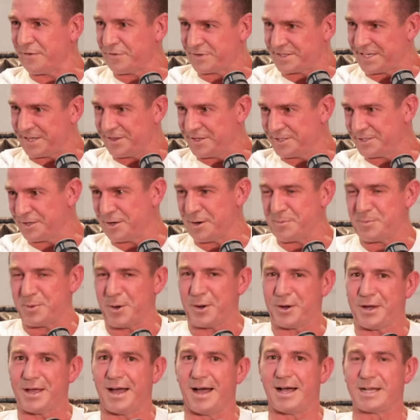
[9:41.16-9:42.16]
I've said this on a
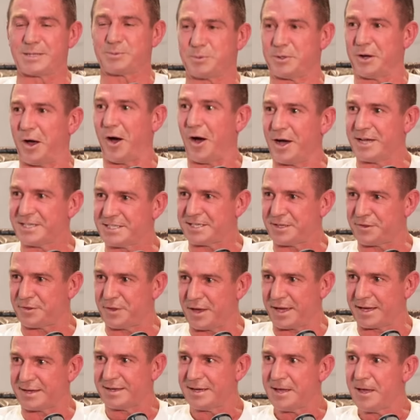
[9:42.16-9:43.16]
podcast. Wow. I used to
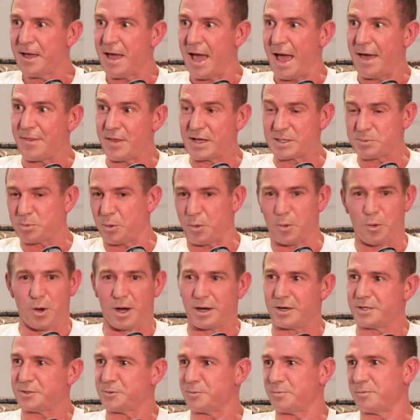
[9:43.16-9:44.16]
think, and that's probably why
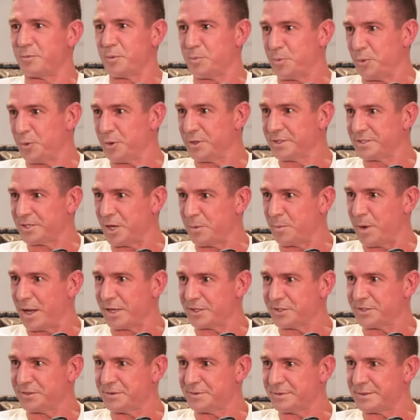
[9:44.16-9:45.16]
I got reported so
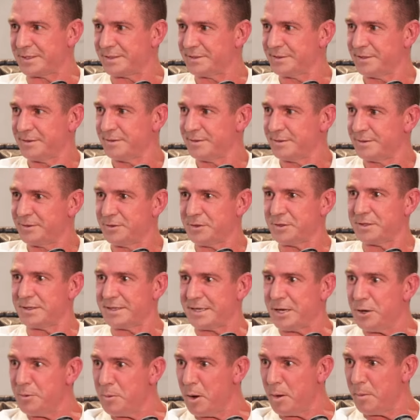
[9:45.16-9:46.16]
much. I was like, I'm going
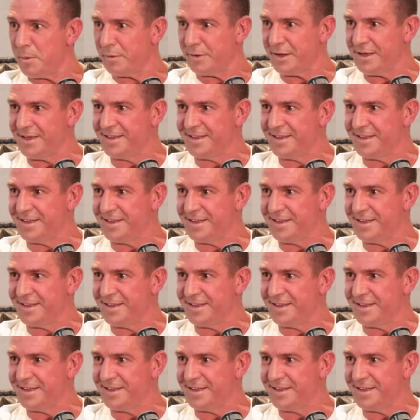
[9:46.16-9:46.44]
to kill my...